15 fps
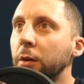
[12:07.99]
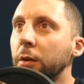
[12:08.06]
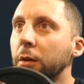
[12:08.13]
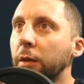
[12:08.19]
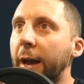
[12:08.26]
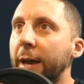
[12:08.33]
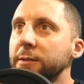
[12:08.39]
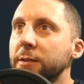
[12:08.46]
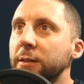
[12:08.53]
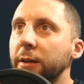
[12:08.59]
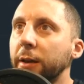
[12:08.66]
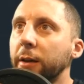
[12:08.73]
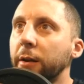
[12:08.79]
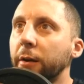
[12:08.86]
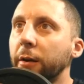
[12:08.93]
Last
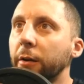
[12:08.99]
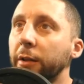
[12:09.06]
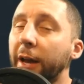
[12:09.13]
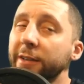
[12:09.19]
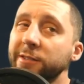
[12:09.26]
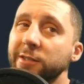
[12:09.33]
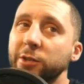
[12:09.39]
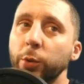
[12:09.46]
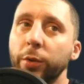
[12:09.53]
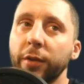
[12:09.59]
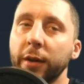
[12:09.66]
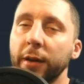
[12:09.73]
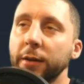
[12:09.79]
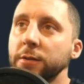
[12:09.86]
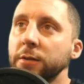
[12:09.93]
thing here, last two
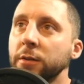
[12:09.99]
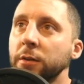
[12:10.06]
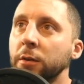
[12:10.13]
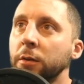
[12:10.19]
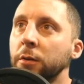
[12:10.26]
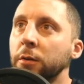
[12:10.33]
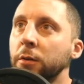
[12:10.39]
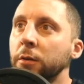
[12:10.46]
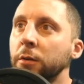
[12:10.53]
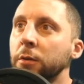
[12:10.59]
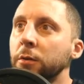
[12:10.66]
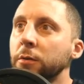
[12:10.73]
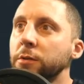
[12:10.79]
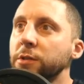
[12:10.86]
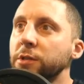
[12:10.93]
things.
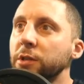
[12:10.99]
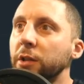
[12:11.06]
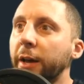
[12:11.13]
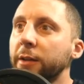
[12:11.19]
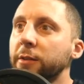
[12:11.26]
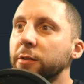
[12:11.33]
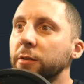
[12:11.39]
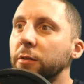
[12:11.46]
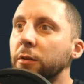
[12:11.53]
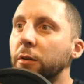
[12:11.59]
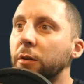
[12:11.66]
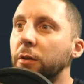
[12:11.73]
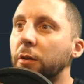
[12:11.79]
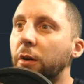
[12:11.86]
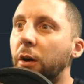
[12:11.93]
Select
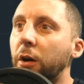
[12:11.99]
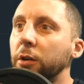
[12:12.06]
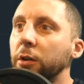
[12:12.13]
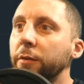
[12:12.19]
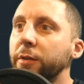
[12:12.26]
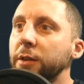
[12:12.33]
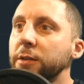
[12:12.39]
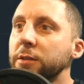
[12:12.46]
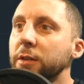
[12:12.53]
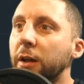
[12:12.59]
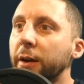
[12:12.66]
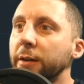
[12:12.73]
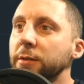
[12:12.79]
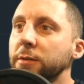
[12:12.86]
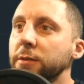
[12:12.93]
all of these
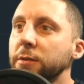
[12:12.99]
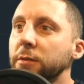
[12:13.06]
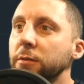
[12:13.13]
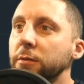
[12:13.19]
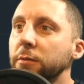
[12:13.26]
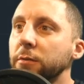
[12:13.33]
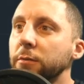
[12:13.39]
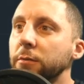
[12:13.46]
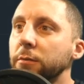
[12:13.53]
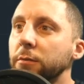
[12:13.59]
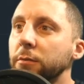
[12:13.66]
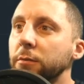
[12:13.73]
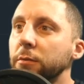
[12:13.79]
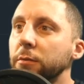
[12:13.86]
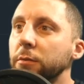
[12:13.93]
lines,
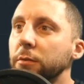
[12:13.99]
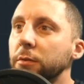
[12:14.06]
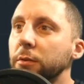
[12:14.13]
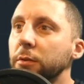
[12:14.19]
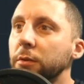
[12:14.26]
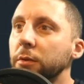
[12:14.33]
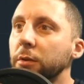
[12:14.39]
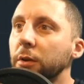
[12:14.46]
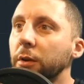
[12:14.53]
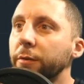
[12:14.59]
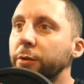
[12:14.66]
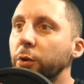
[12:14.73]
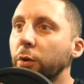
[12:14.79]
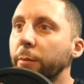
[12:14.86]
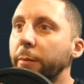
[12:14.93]
if
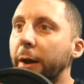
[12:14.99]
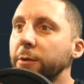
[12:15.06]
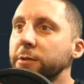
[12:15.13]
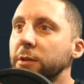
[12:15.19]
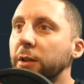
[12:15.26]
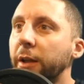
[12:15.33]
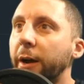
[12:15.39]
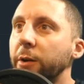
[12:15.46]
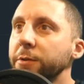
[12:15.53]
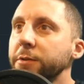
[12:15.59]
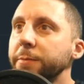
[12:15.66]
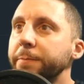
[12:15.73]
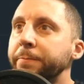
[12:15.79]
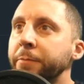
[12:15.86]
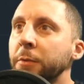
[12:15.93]
your mouse allows.
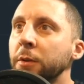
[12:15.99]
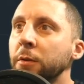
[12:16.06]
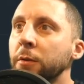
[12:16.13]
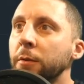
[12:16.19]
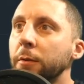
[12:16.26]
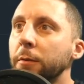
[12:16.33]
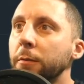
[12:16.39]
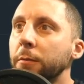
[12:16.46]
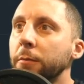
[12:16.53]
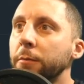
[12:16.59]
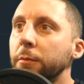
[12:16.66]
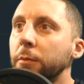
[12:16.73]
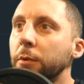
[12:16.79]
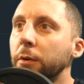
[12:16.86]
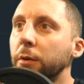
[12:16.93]

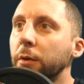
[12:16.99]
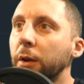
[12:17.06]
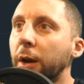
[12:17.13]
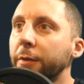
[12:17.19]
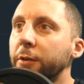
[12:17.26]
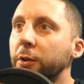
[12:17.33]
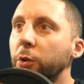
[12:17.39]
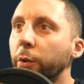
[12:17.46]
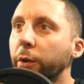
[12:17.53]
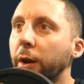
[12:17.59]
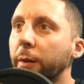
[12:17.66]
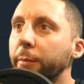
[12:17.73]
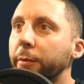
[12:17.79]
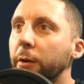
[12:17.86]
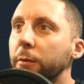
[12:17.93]
Not the
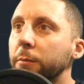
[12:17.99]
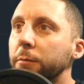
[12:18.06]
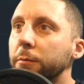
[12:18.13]
doorknob though.